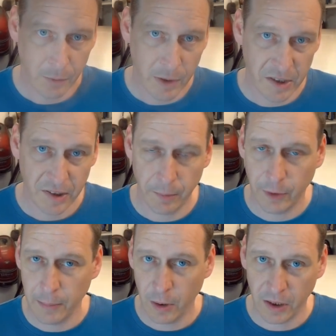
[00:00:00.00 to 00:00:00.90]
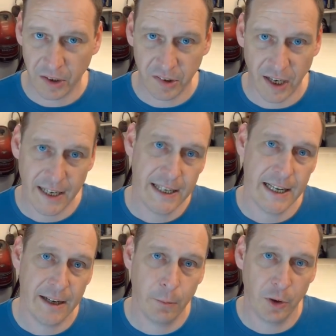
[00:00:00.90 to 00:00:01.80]
Rear subframe, like I say,
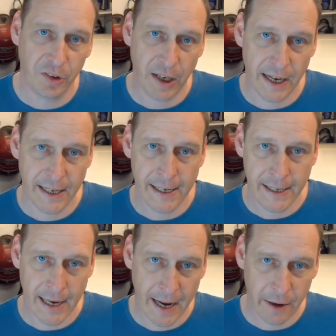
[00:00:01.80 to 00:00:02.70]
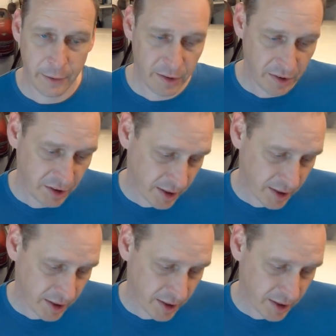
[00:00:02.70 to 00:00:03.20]
it was a heritage